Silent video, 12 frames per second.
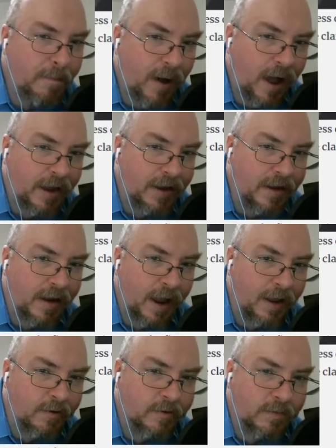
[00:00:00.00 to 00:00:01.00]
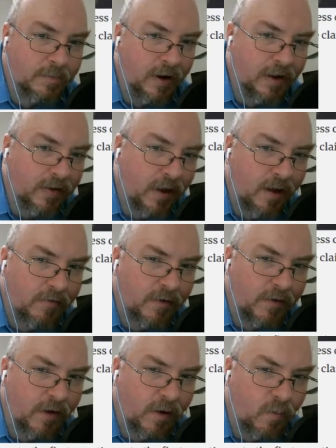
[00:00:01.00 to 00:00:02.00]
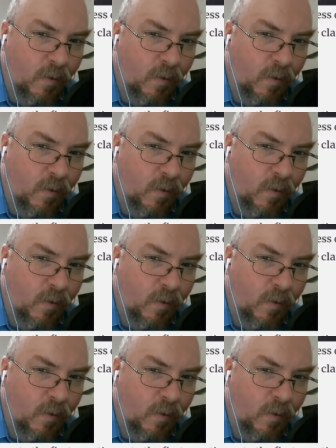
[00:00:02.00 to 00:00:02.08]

Biden held a press conference on